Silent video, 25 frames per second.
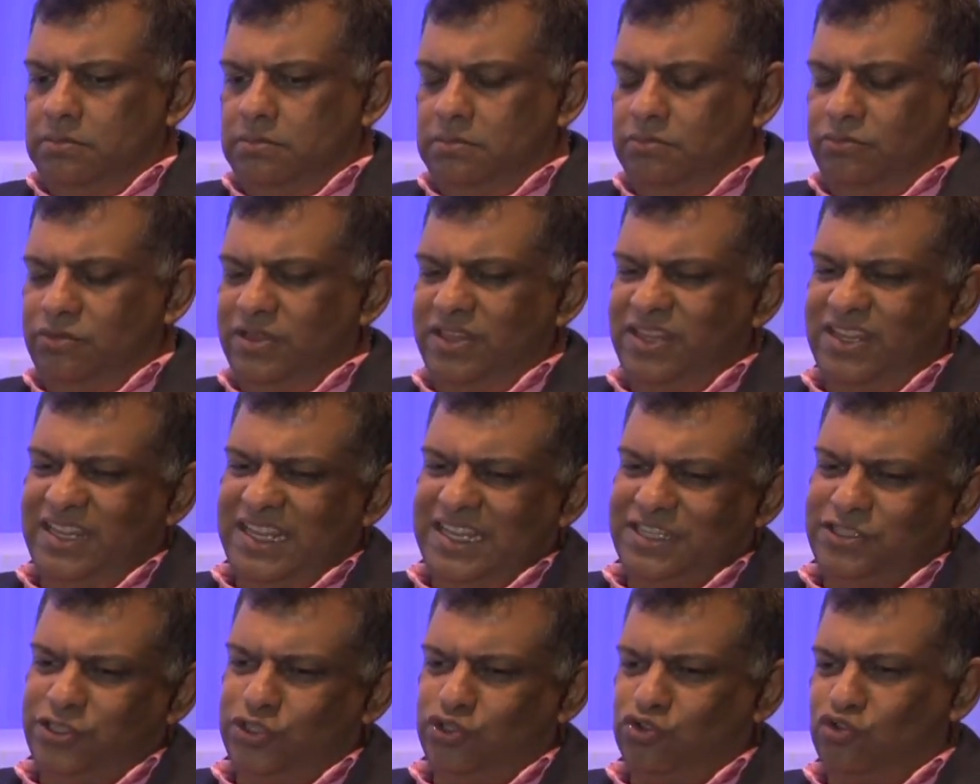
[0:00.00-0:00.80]
whether
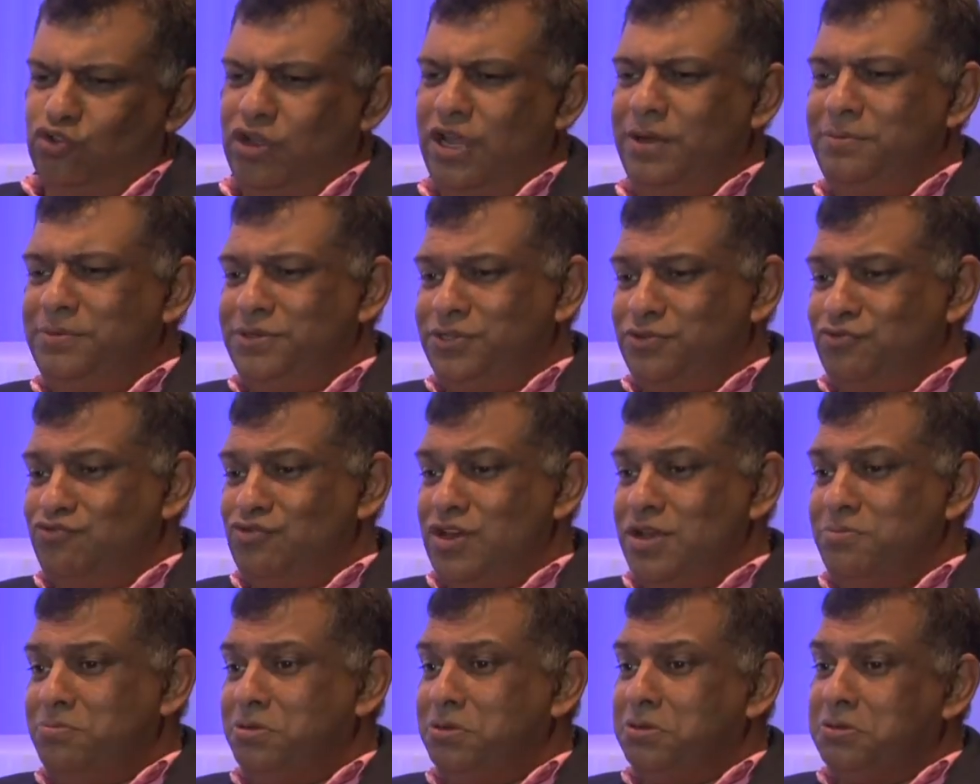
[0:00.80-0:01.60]
that's described as a
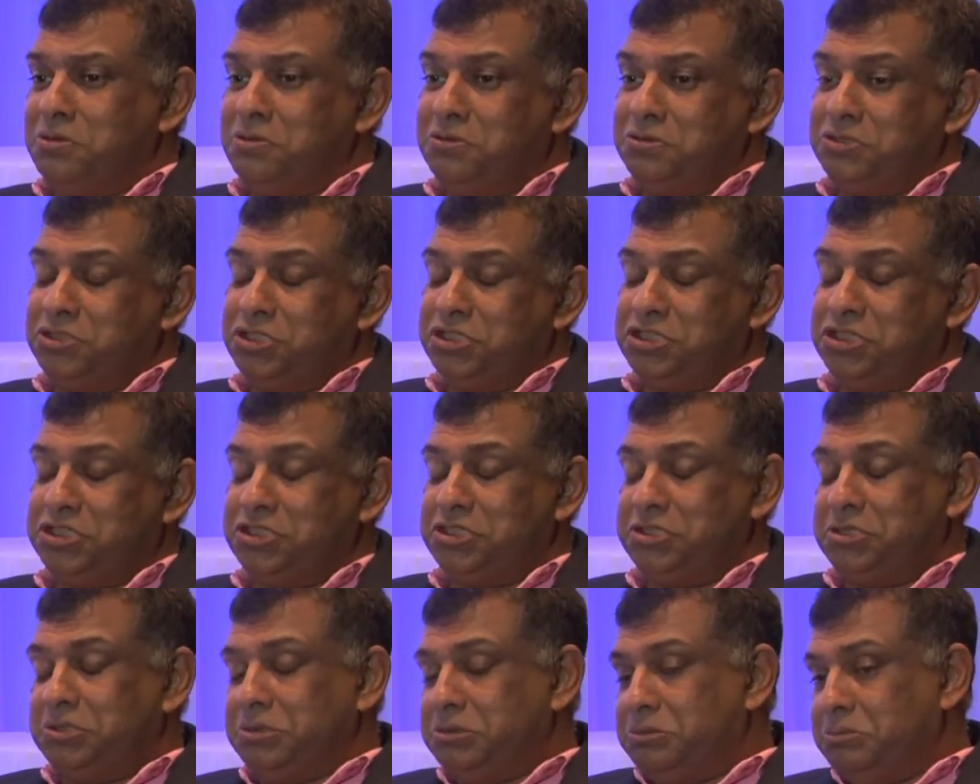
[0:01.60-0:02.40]
rebel or
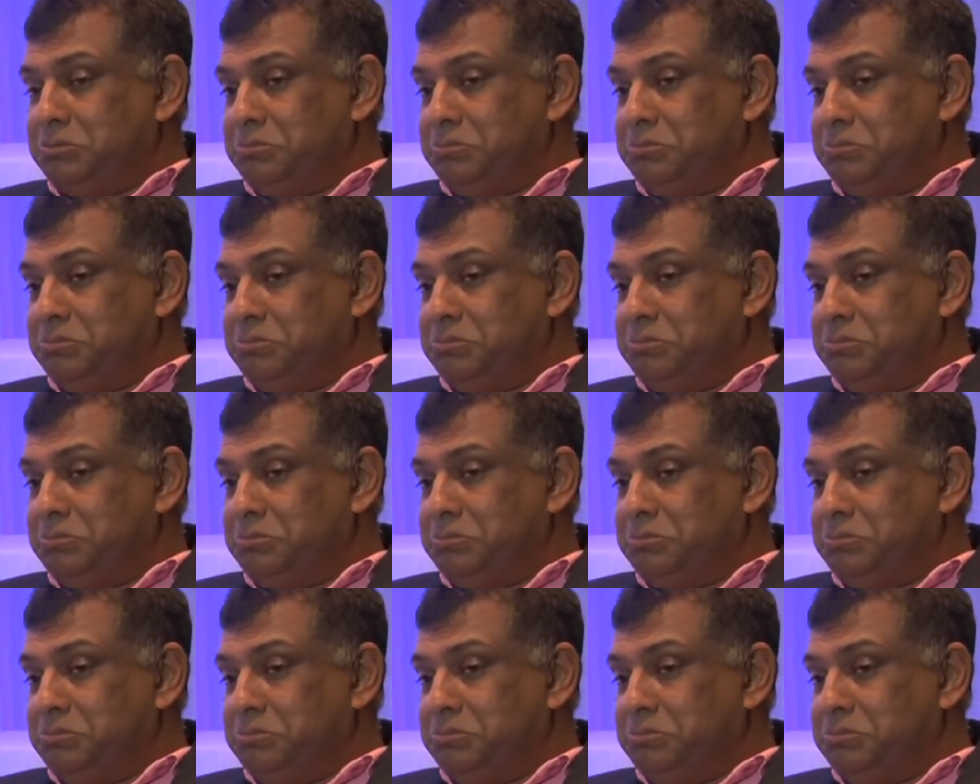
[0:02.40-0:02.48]
just